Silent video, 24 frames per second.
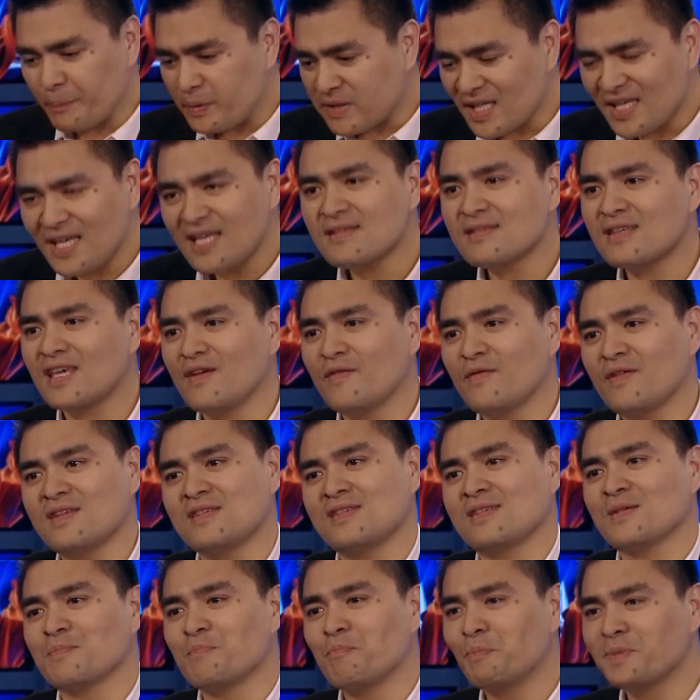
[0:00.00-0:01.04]
Please give
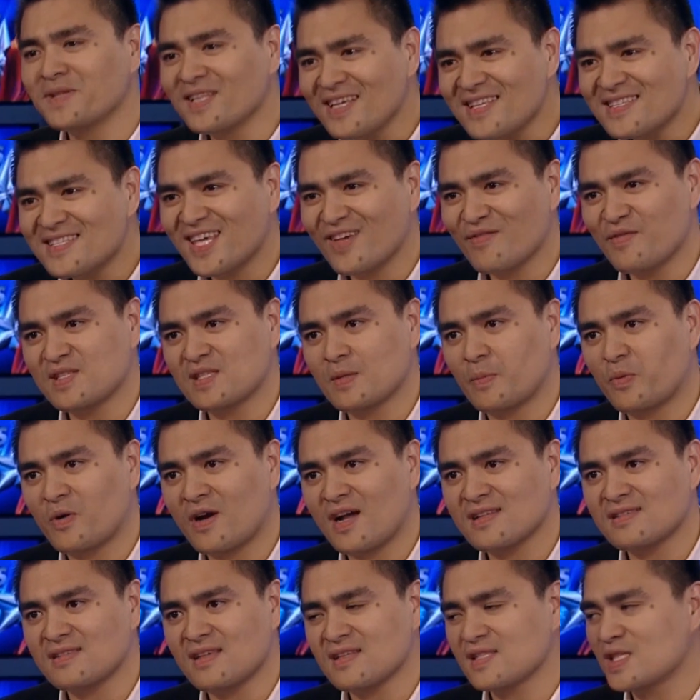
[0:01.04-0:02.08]
us a
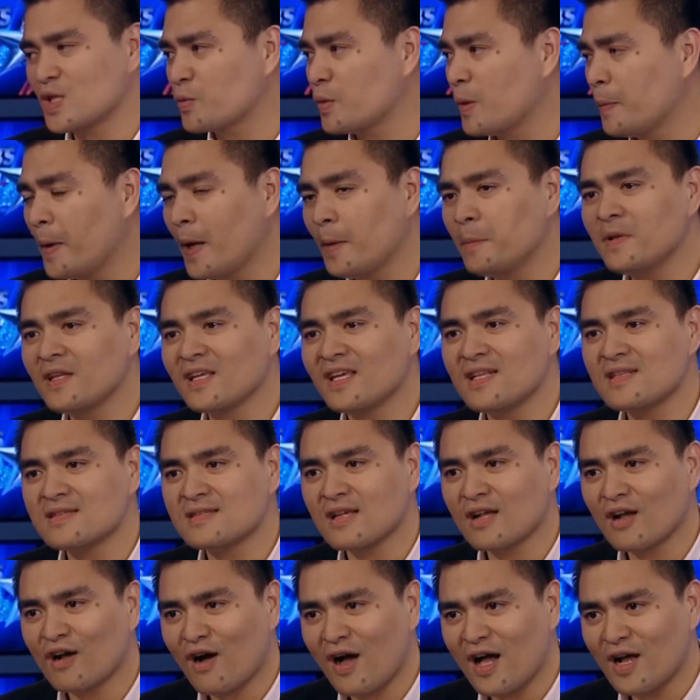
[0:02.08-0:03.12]
process. The
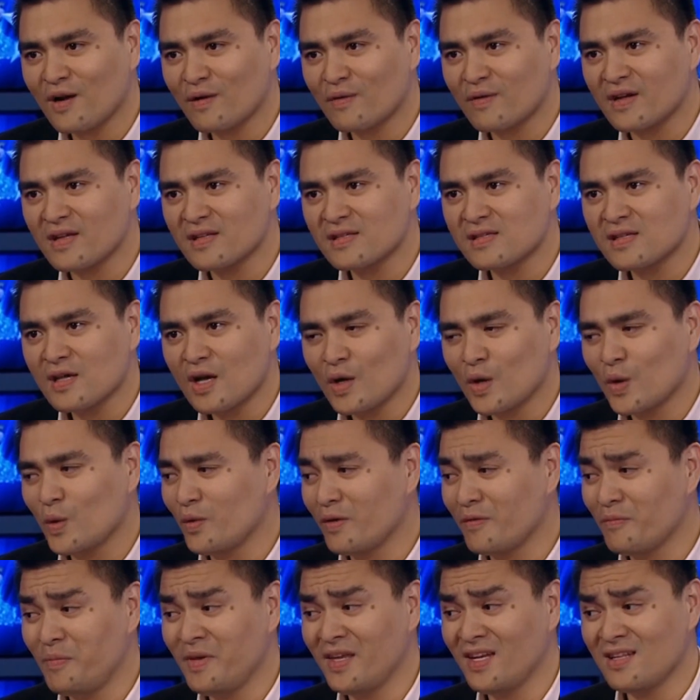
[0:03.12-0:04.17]
Republicans in Congress
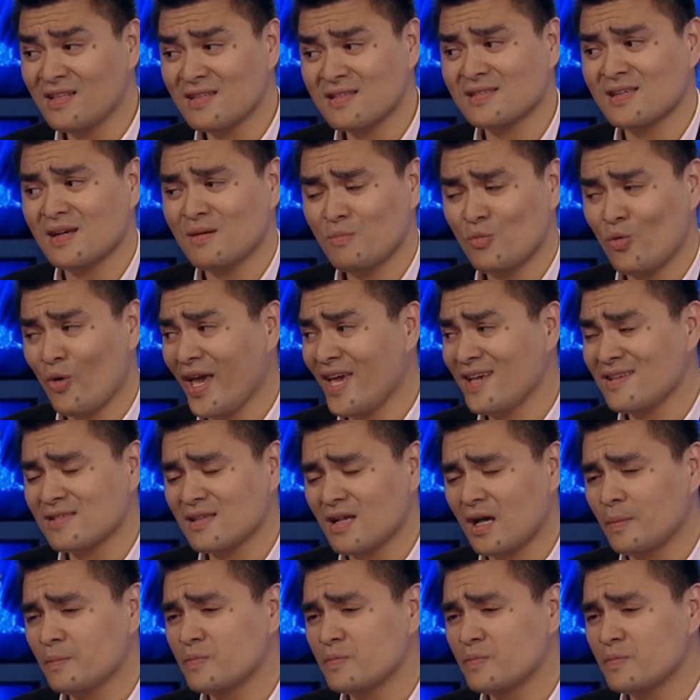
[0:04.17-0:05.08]
who have been in some ways